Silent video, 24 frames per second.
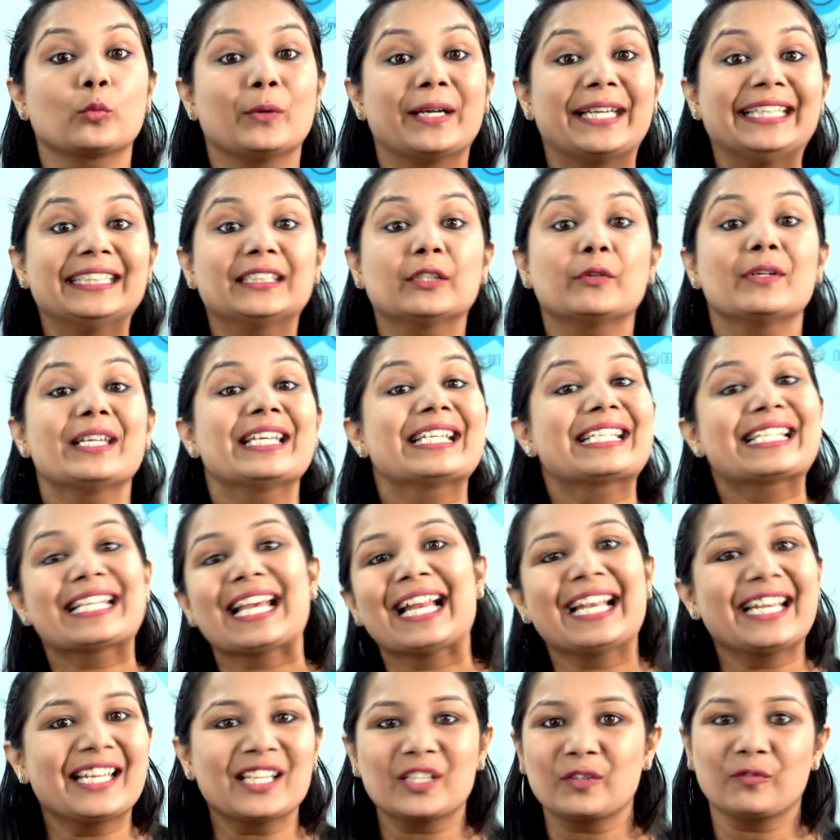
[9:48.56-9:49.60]
23 is
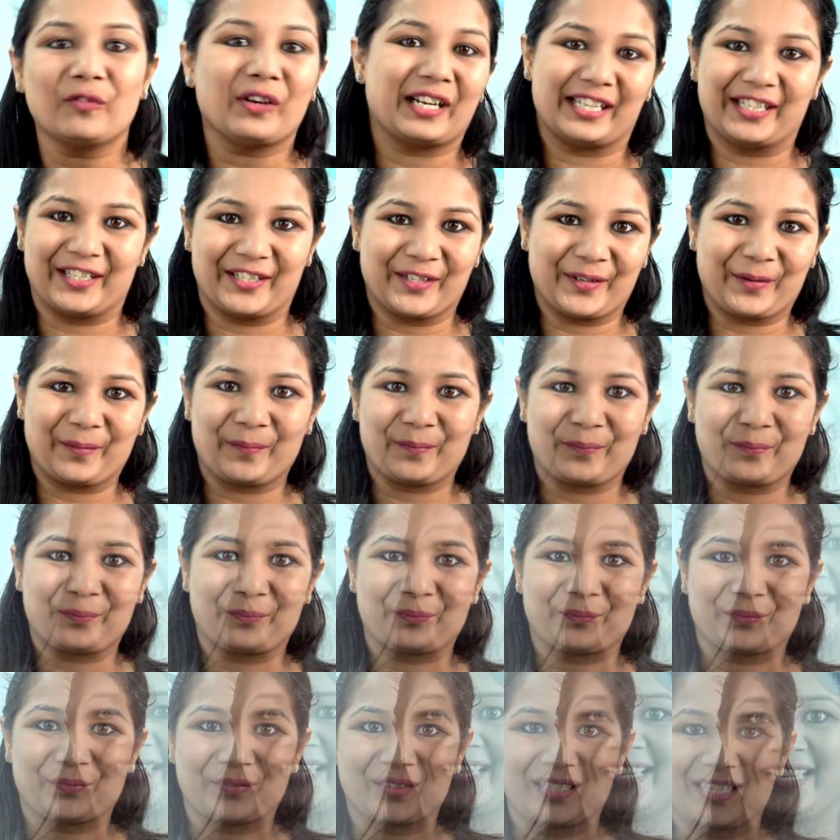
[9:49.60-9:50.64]
satisfied.
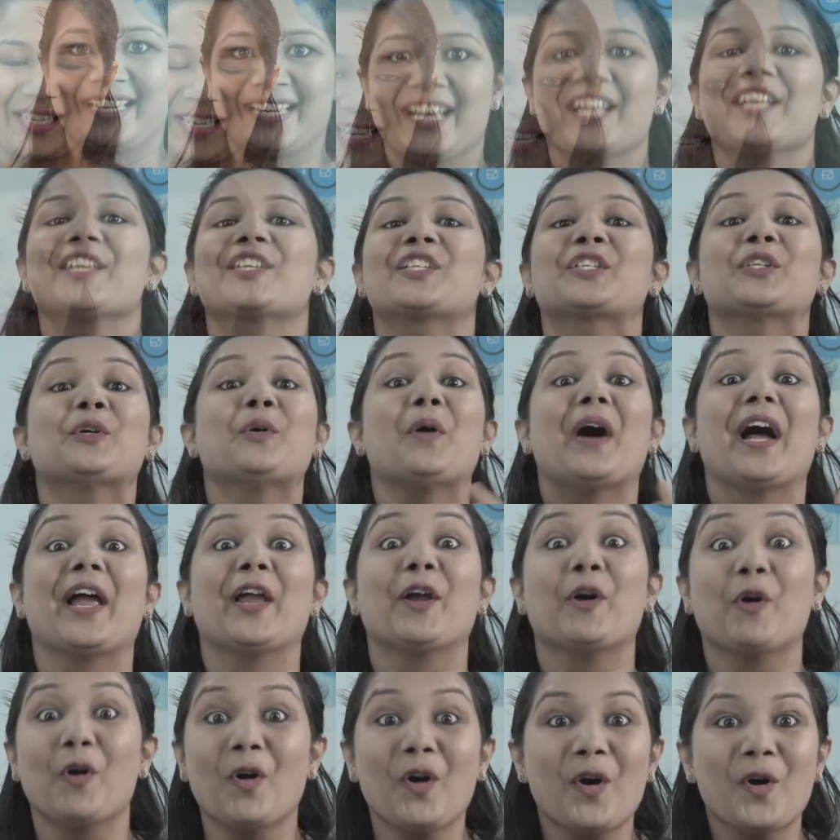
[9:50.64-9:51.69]
So
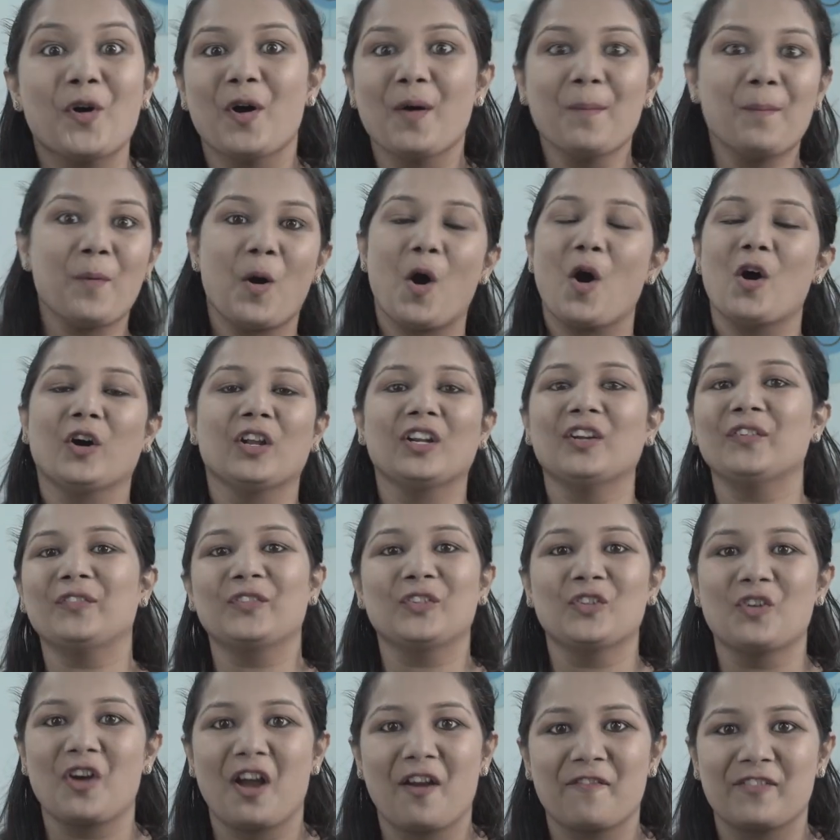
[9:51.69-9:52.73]
I hope all of
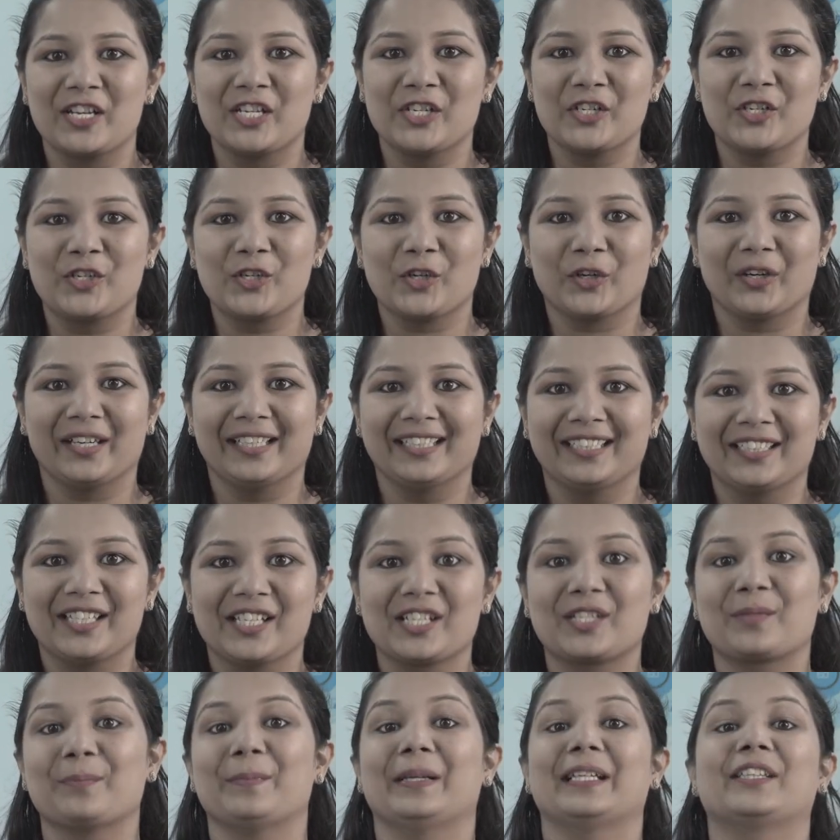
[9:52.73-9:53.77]
you have enjoyed
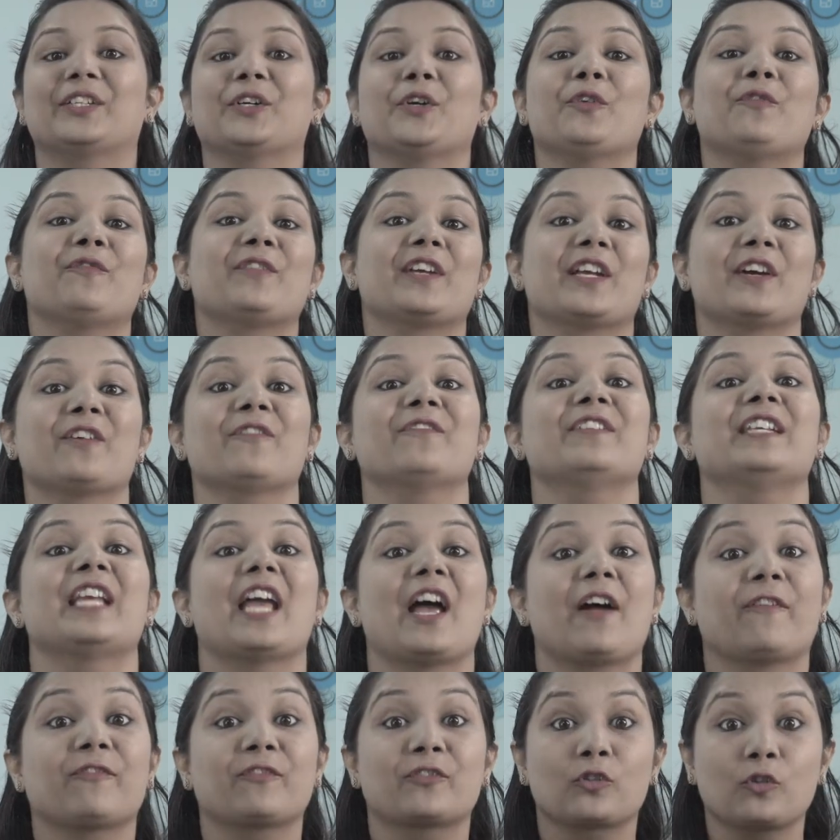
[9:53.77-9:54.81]
this method where we
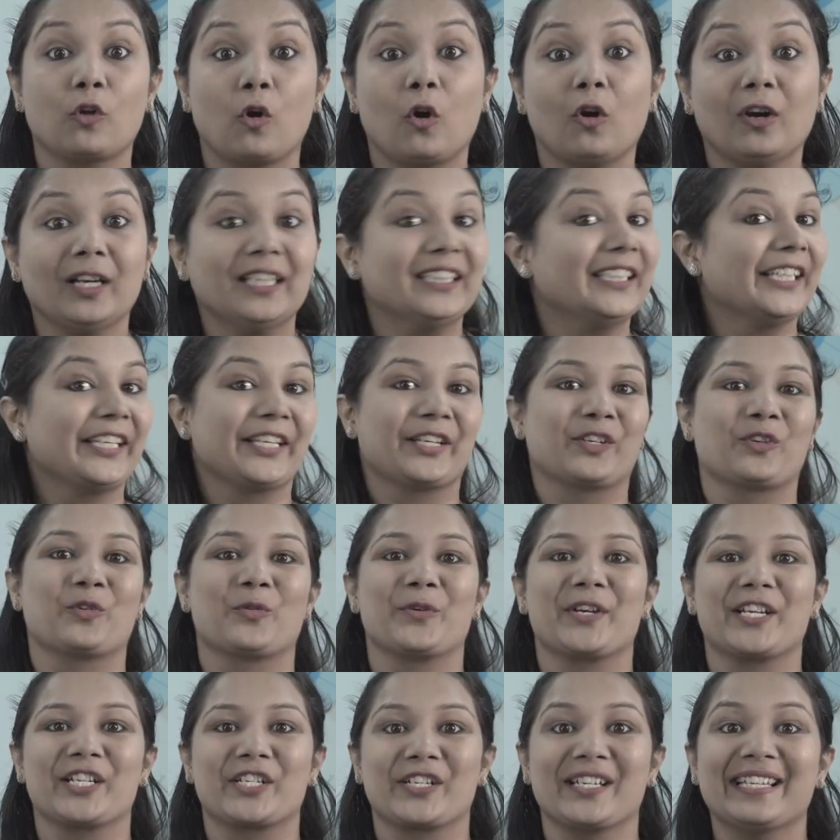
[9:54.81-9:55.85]
have solved the
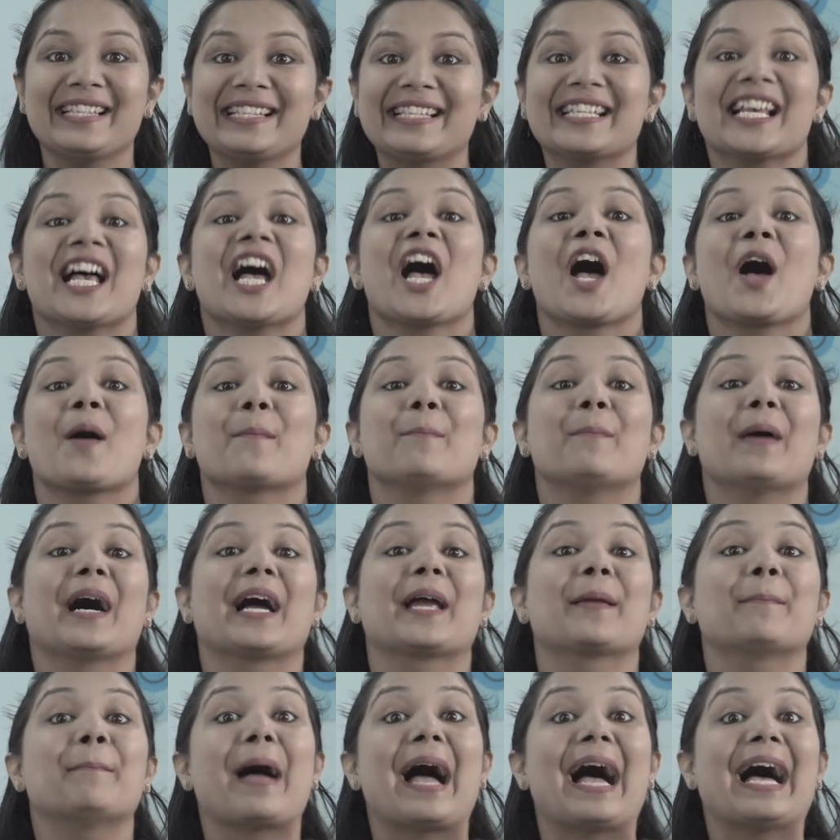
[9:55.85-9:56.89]
equations
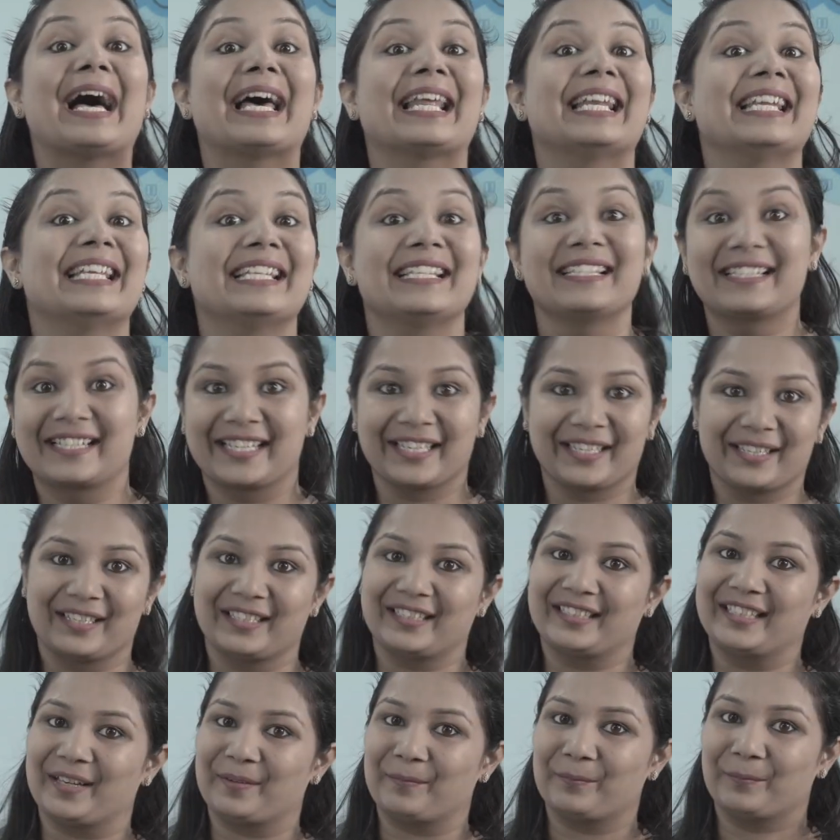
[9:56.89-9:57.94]
by
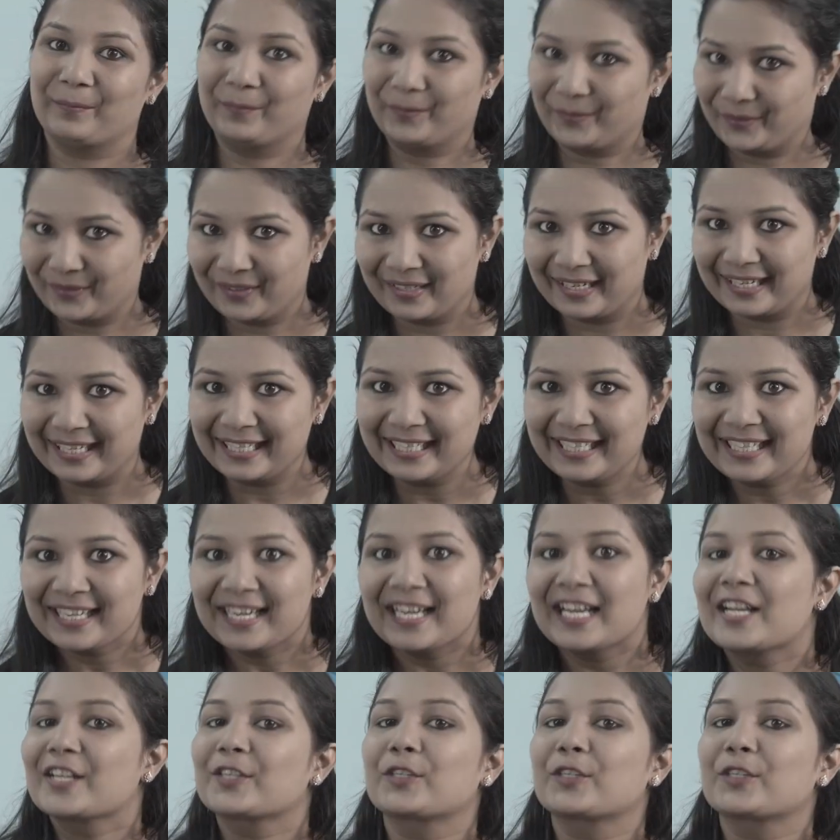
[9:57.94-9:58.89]
balancing them, right?